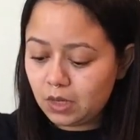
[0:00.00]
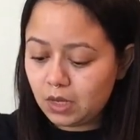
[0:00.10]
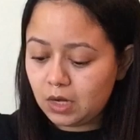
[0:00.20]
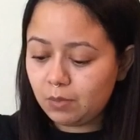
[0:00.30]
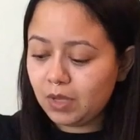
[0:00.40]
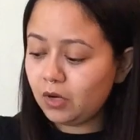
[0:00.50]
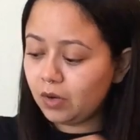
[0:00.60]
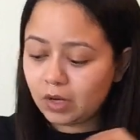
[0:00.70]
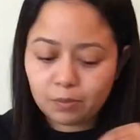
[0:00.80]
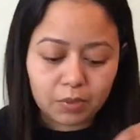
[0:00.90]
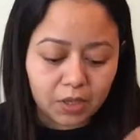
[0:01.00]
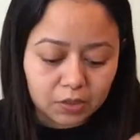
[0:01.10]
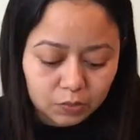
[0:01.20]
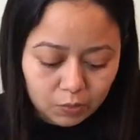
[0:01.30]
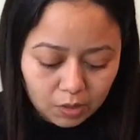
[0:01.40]
and I met her at a
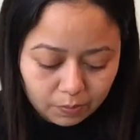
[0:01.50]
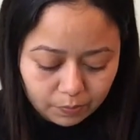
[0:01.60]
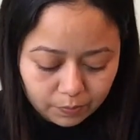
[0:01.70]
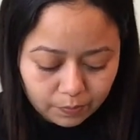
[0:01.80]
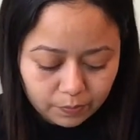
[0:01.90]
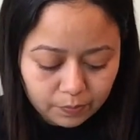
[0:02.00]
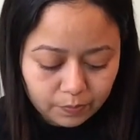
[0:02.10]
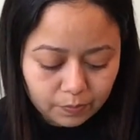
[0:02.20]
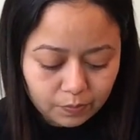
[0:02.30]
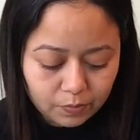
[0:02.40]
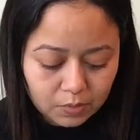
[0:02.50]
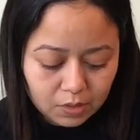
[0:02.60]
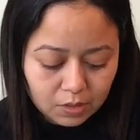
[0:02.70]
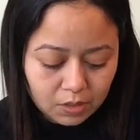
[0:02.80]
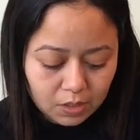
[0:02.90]
plant swap,
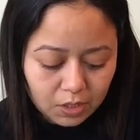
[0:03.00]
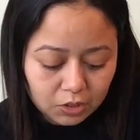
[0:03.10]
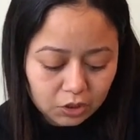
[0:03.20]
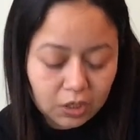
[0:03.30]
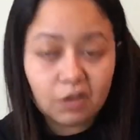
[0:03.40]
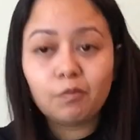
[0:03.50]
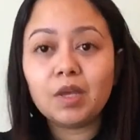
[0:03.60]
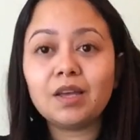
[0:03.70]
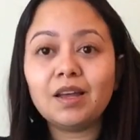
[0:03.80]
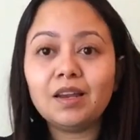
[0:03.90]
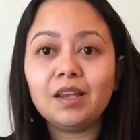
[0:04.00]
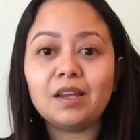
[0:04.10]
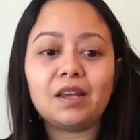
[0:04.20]
and she gave me a cutting.